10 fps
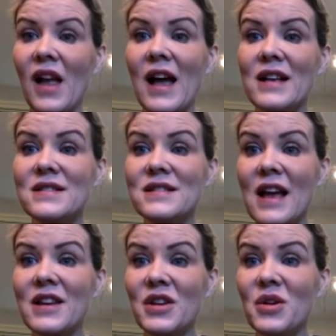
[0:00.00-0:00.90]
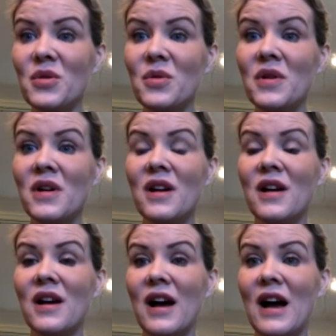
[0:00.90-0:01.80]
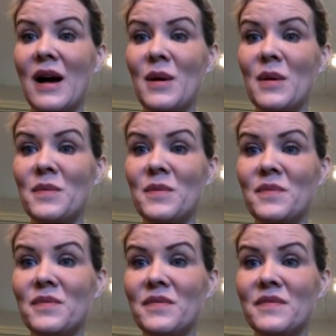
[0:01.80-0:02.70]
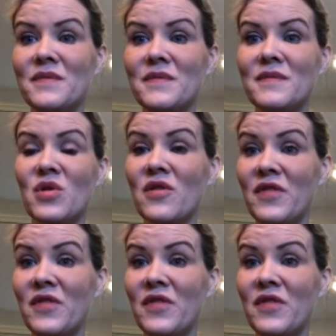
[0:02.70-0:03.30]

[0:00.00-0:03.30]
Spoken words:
has sent you sort